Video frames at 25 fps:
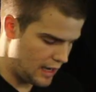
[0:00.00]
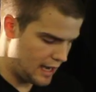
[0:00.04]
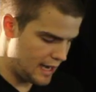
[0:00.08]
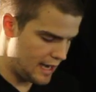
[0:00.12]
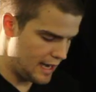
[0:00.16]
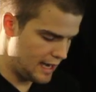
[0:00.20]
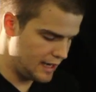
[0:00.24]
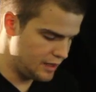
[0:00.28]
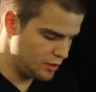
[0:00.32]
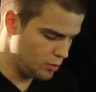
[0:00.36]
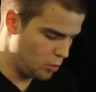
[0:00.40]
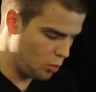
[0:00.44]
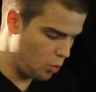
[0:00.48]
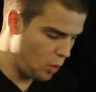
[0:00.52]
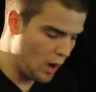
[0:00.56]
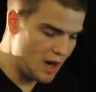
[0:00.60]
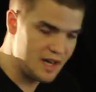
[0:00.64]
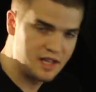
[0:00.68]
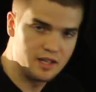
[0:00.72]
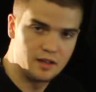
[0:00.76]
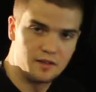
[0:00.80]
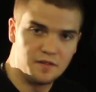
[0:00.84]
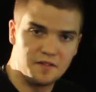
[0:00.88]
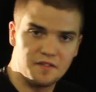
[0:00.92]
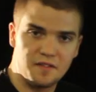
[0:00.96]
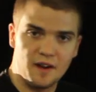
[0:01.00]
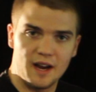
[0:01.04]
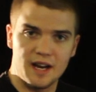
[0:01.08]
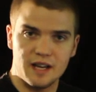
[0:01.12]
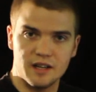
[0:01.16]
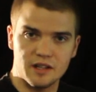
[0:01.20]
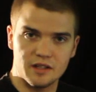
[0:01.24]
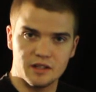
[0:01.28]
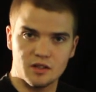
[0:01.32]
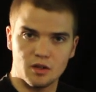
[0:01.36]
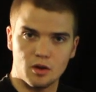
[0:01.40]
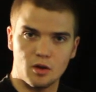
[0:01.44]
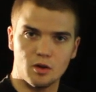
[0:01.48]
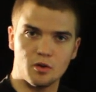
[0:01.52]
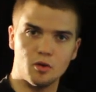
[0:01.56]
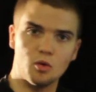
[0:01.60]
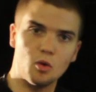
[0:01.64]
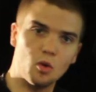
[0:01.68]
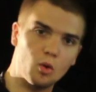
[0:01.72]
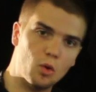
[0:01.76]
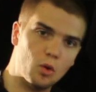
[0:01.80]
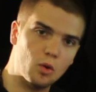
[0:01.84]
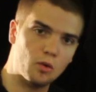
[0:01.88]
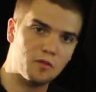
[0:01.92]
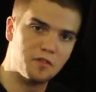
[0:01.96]
and weighted faders on
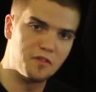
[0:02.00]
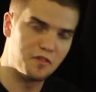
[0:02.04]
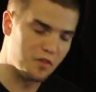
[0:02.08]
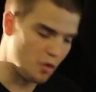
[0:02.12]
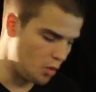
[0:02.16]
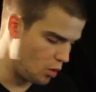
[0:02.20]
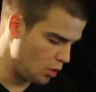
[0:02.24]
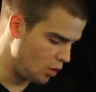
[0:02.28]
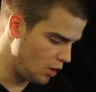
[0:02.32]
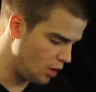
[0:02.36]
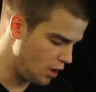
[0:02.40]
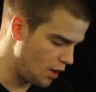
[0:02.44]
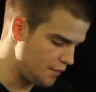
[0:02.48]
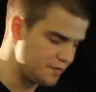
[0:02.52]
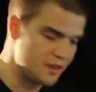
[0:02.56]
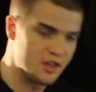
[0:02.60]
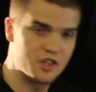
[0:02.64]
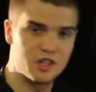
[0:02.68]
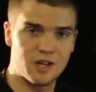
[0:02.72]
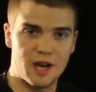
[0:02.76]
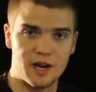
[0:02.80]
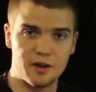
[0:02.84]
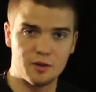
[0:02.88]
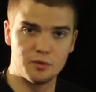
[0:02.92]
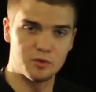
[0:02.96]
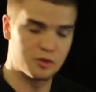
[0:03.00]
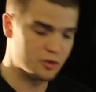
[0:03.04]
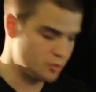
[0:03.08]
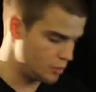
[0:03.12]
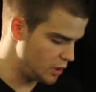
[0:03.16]
all 4 of the channels,